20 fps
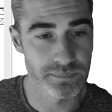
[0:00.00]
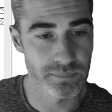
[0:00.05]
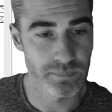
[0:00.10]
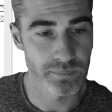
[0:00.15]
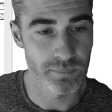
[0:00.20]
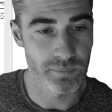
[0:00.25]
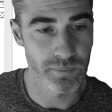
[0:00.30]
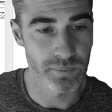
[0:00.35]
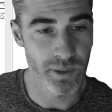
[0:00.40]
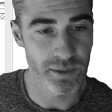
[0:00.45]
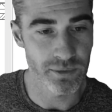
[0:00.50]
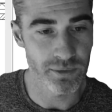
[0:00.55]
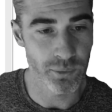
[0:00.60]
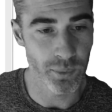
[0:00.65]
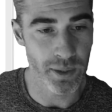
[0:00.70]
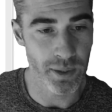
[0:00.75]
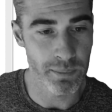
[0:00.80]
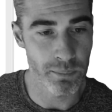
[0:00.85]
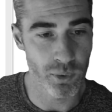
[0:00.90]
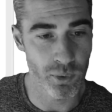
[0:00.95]
let's create
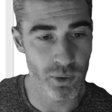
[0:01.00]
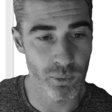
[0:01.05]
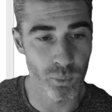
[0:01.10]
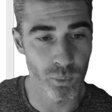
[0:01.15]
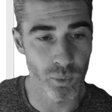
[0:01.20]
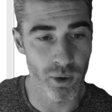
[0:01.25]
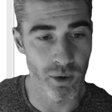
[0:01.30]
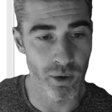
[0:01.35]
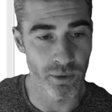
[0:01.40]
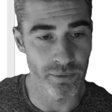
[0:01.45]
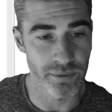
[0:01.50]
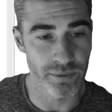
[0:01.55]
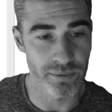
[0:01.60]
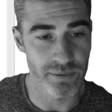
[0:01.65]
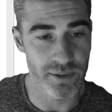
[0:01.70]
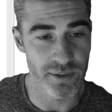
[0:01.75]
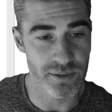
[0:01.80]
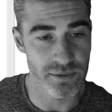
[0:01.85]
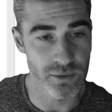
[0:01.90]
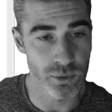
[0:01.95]
more walls of
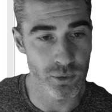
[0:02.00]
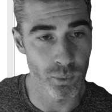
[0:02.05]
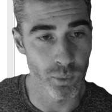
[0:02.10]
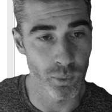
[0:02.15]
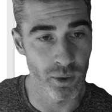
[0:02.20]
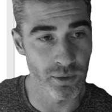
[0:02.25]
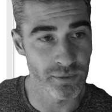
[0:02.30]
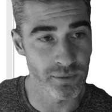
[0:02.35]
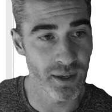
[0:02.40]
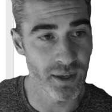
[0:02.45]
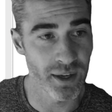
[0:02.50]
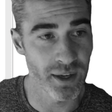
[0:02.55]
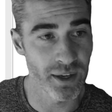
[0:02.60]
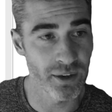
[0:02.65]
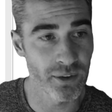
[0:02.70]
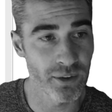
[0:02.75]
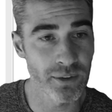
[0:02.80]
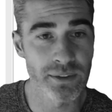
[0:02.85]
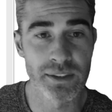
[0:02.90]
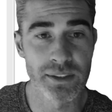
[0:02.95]
this new wall
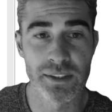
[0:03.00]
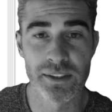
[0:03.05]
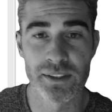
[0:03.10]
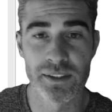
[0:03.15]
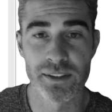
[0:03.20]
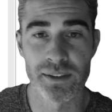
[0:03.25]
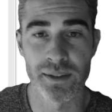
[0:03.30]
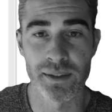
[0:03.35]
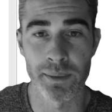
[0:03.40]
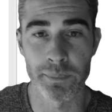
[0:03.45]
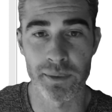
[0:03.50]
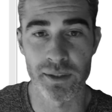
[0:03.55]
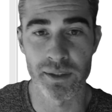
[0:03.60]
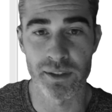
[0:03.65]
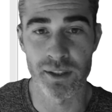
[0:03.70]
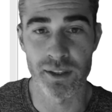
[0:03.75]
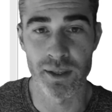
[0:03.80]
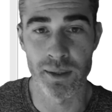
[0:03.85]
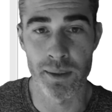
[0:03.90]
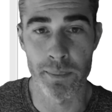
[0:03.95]
tile. I'm going to
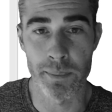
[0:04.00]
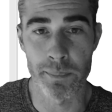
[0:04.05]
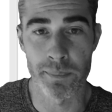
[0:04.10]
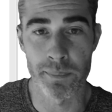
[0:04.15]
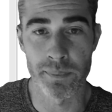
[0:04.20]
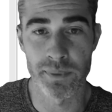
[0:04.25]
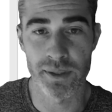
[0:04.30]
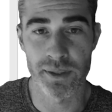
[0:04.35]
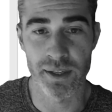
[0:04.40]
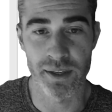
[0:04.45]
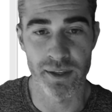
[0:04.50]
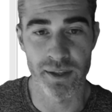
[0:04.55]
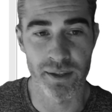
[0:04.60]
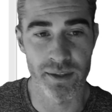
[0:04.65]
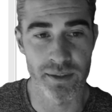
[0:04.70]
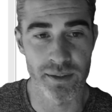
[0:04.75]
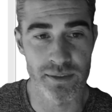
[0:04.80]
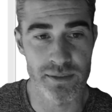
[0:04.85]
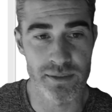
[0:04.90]
come and